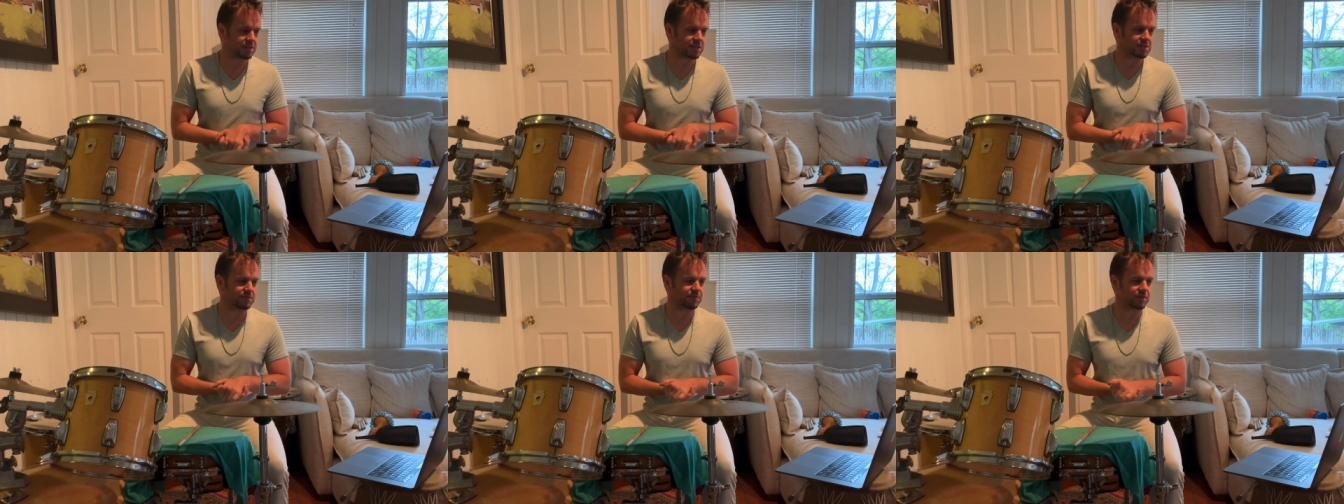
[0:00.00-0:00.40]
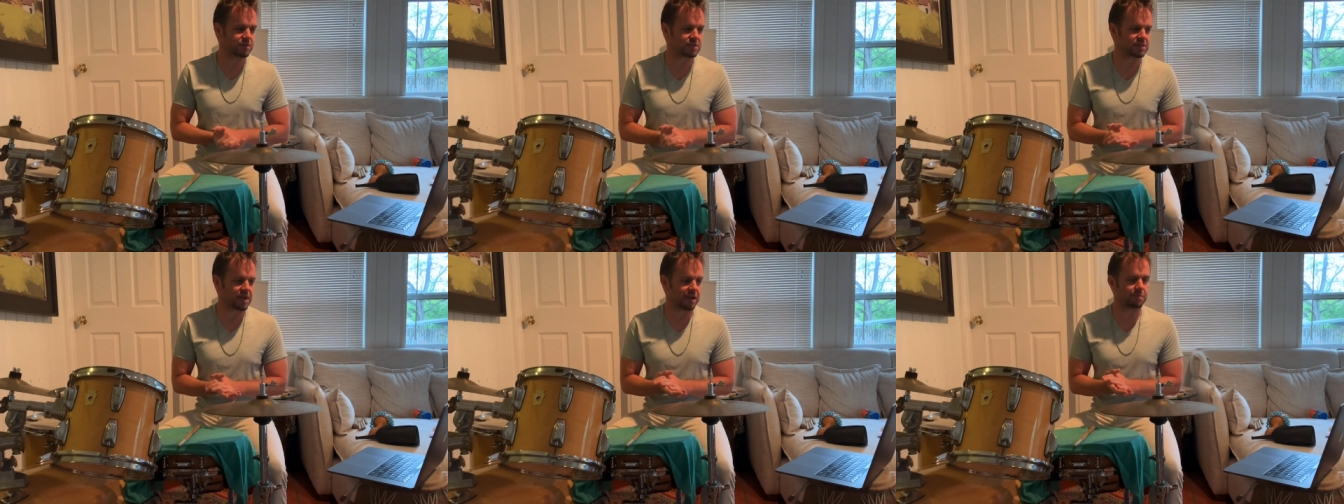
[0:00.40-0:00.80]
This
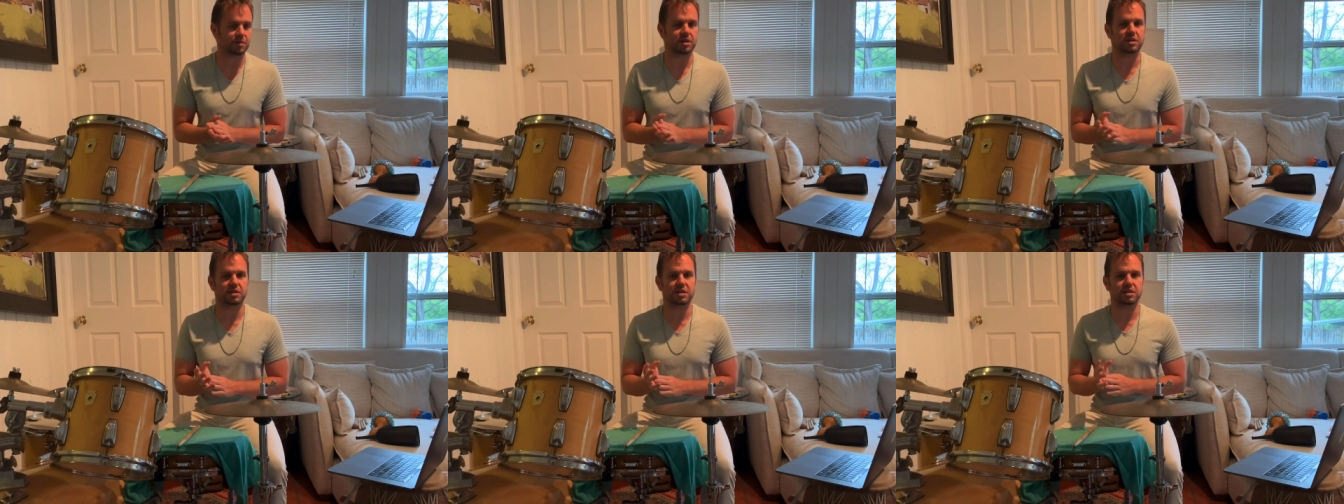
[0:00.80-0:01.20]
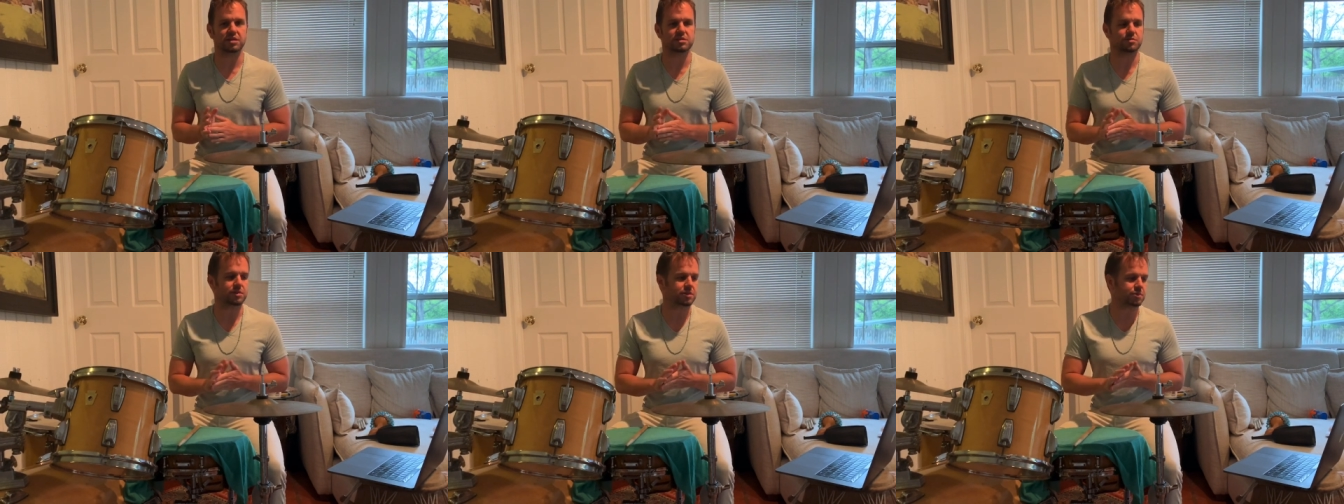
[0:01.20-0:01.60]
first segment
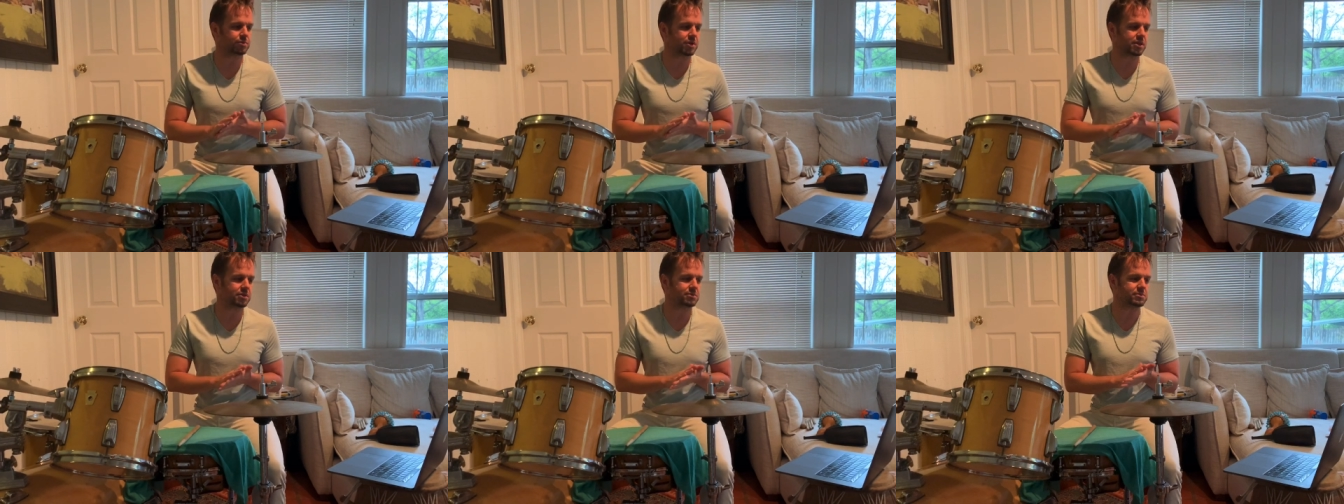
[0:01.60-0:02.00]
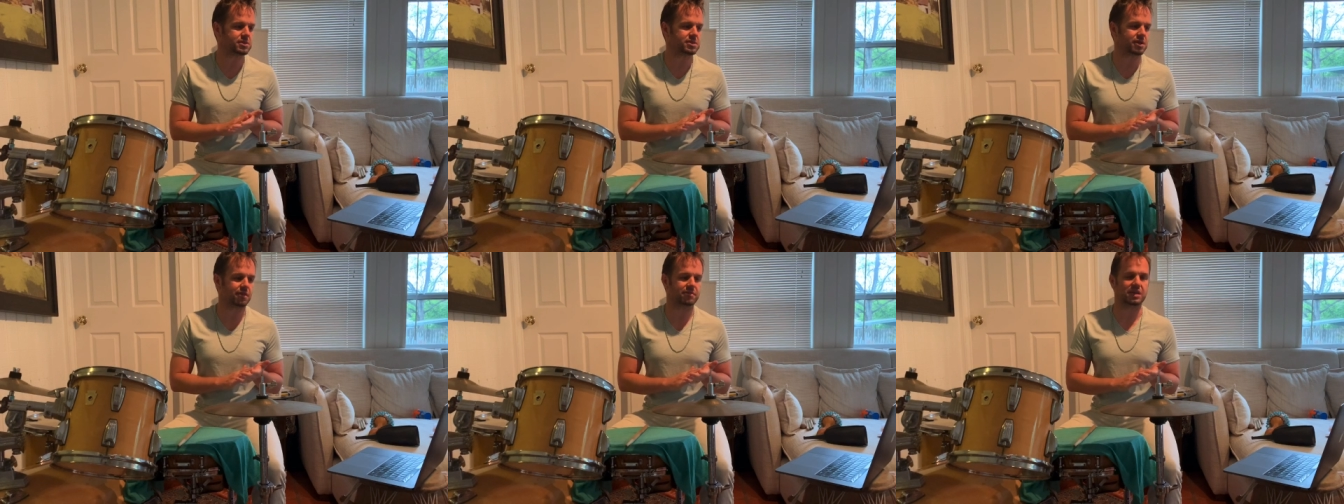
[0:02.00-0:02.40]
deals with the
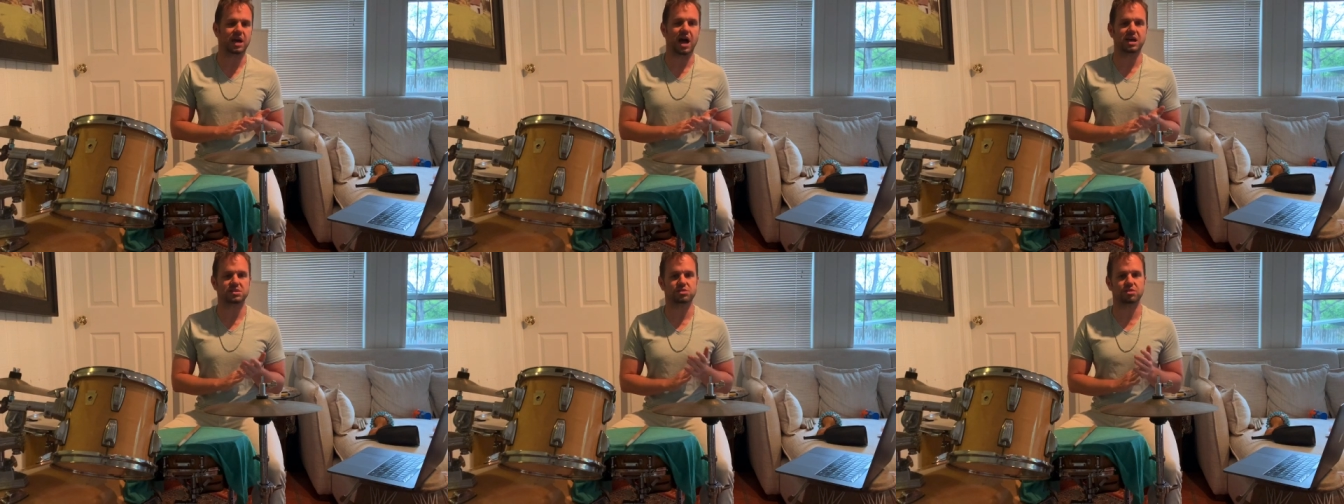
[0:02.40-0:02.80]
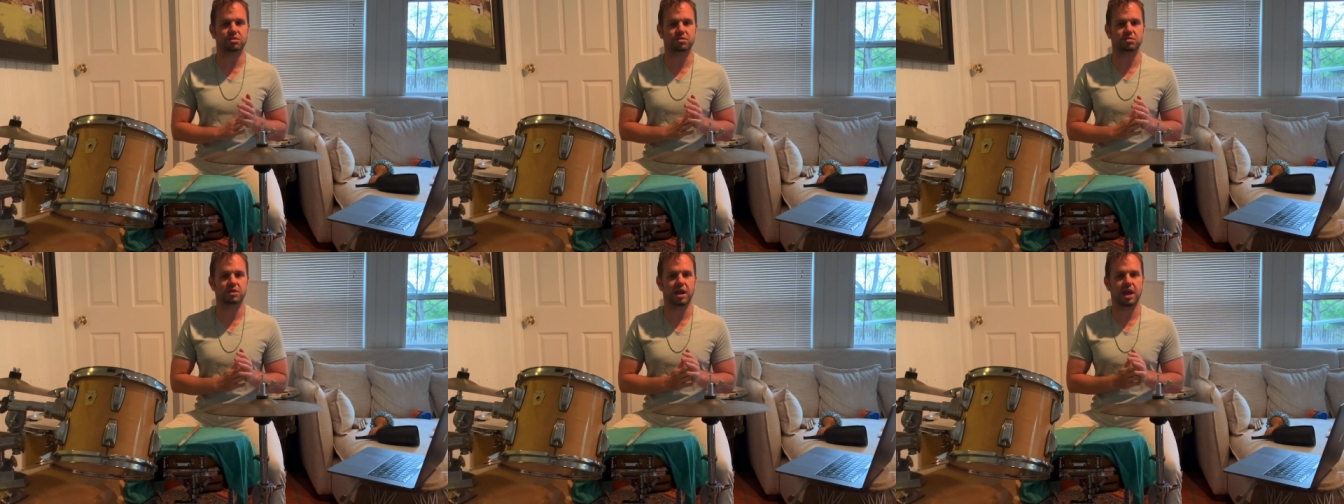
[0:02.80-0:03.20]
rhythms of the
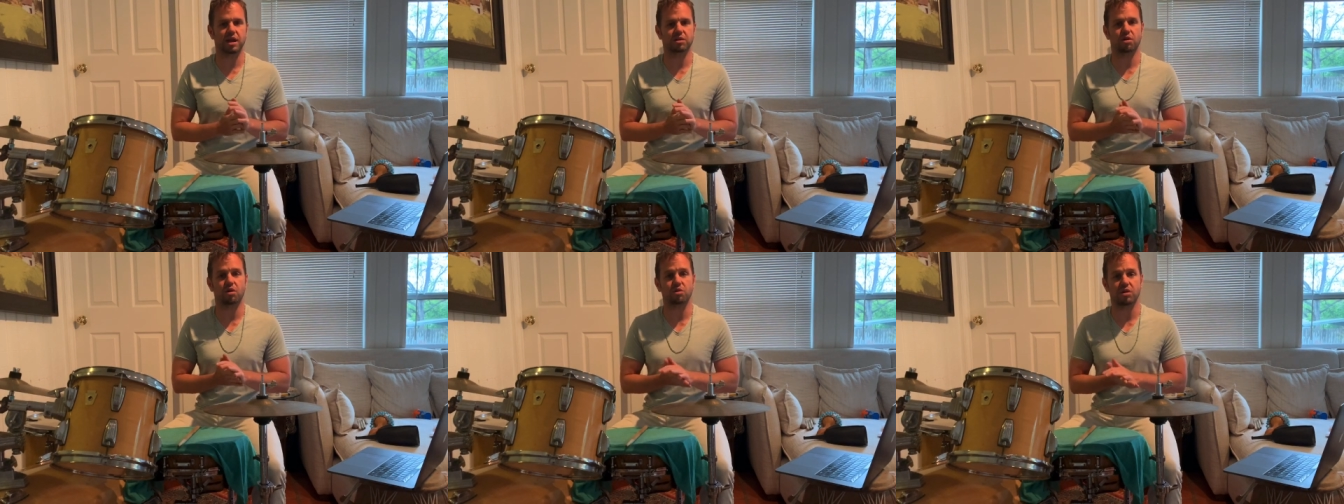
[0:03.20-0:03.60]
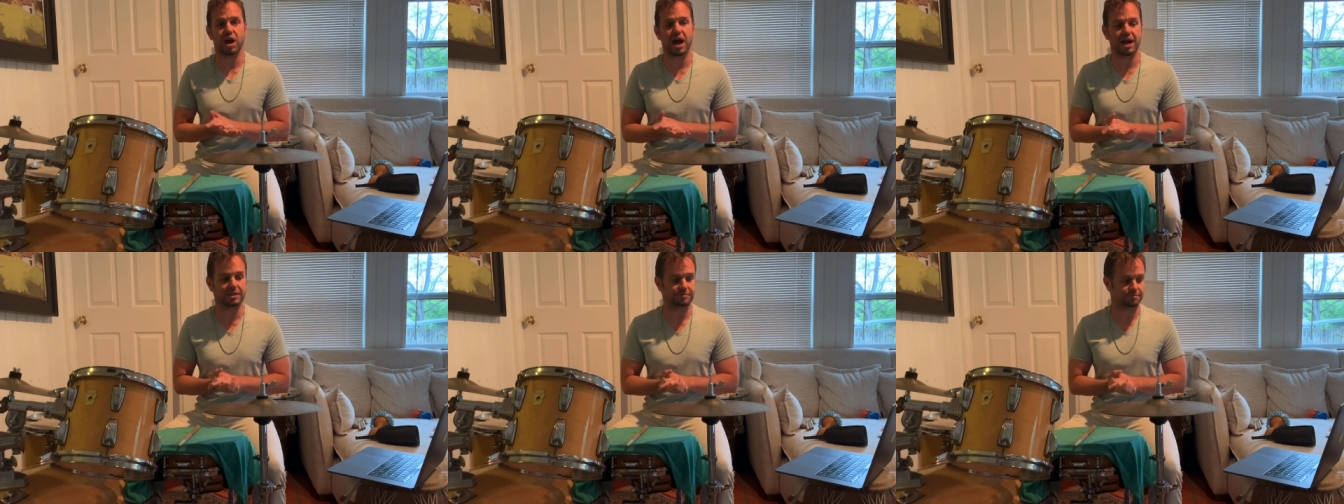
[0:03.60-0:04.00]
Asson and
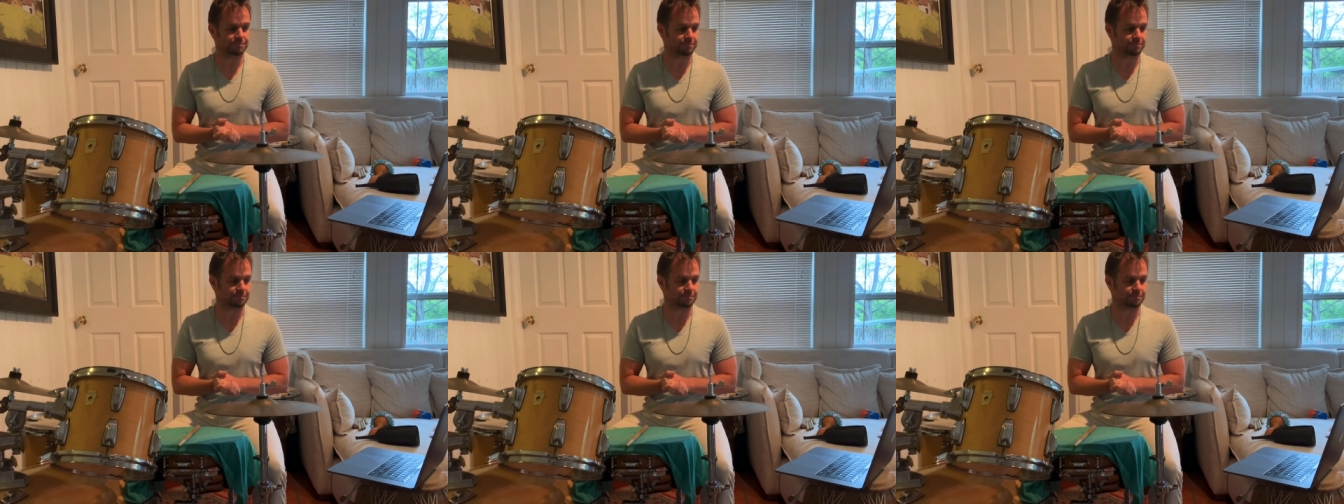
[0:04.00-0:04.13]
Ogan.